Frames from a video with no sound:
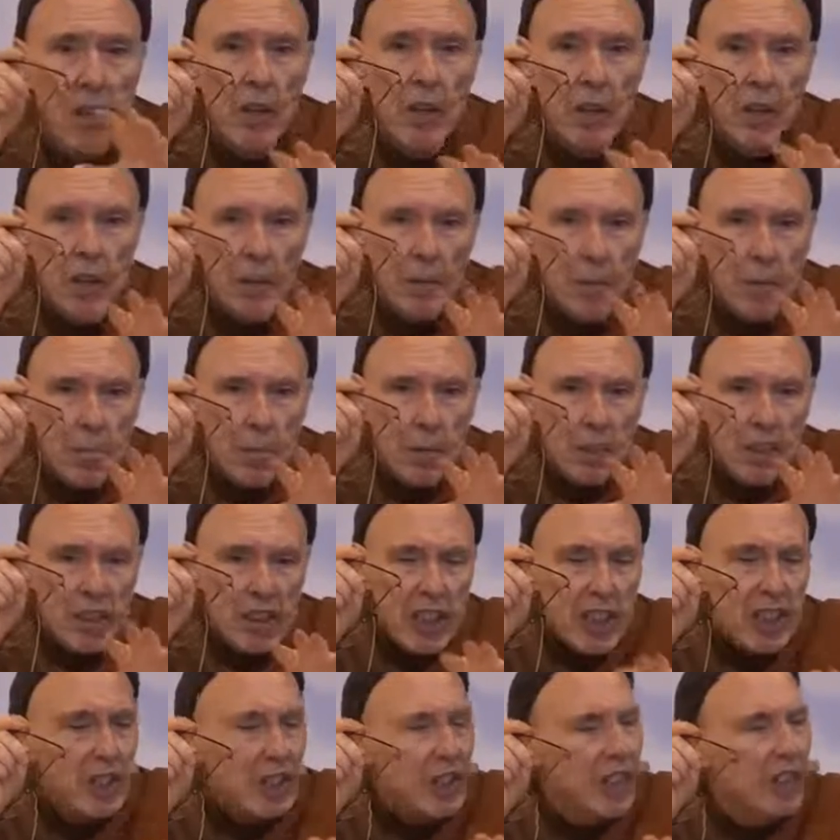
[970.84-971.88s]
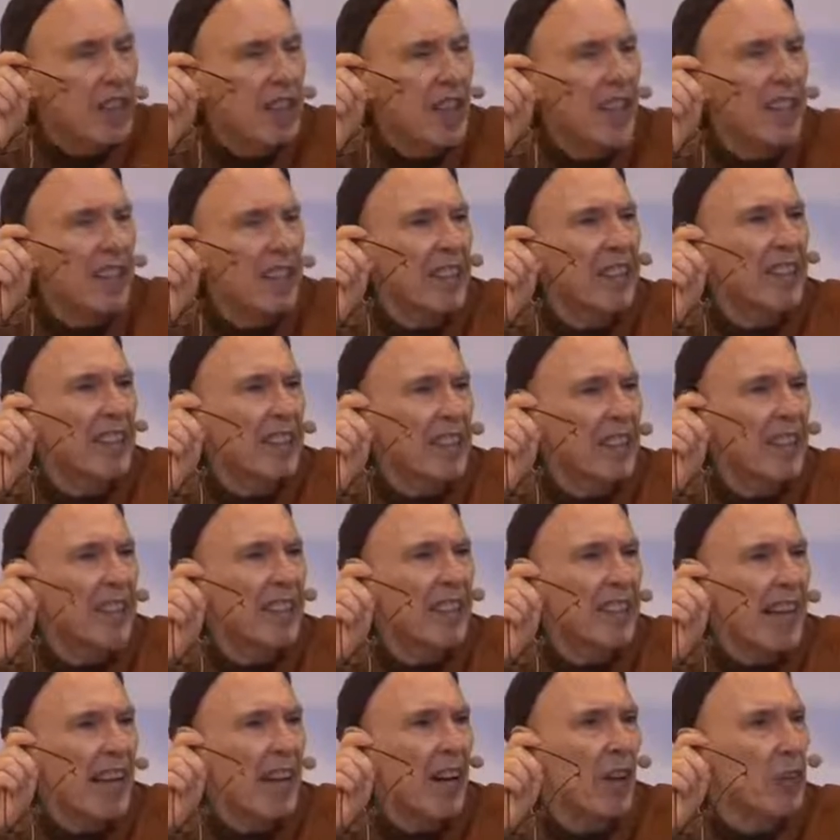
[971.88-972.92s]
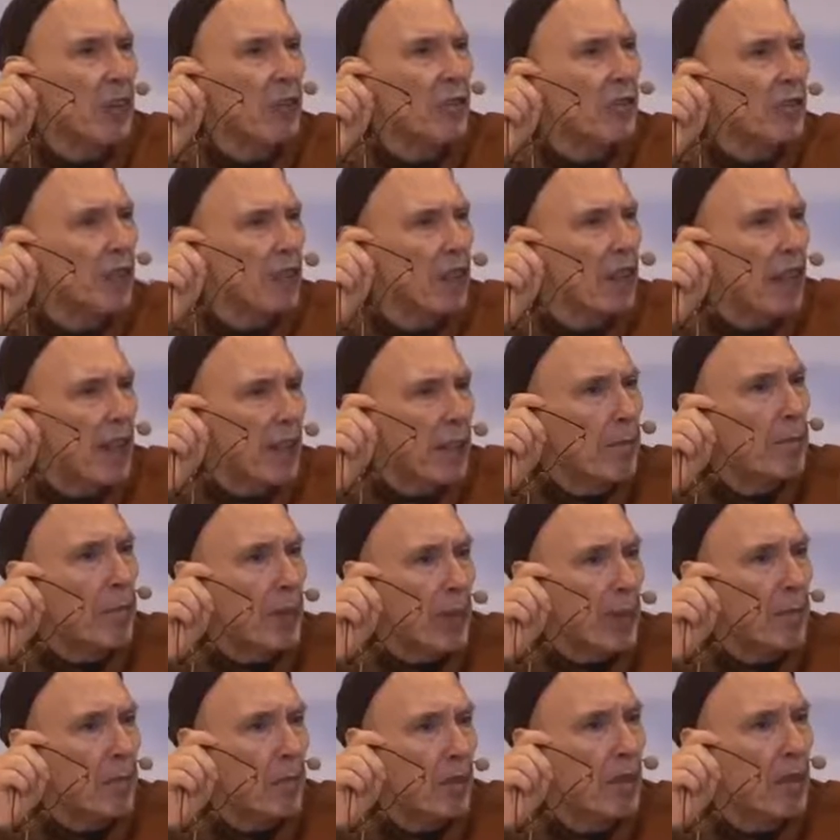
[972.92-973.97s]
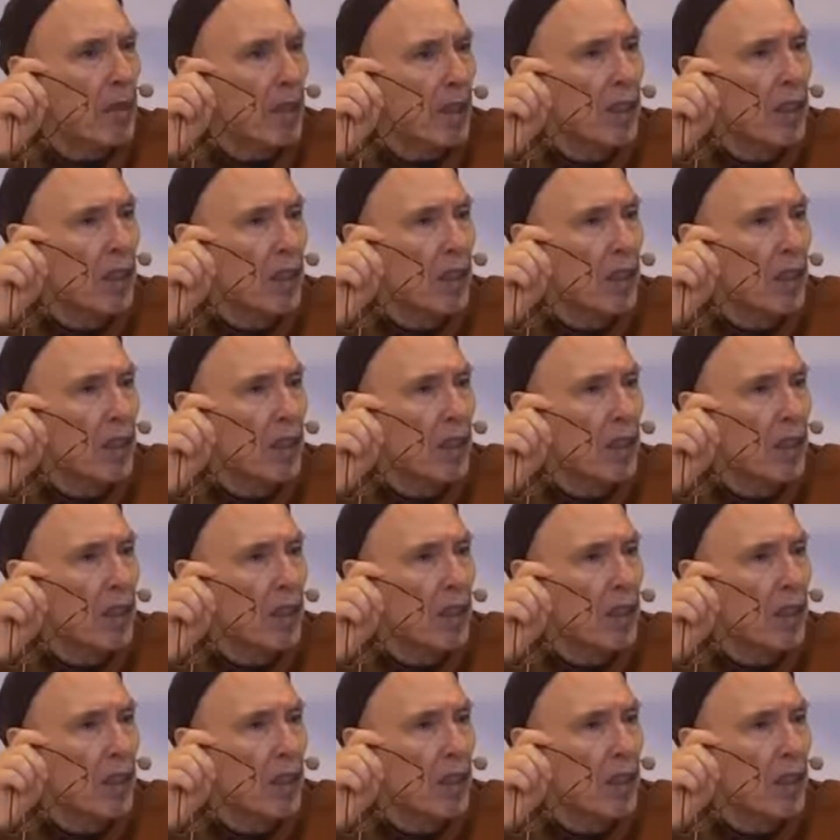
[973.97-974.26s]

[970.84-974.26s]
A procedure is not laid down for lay people,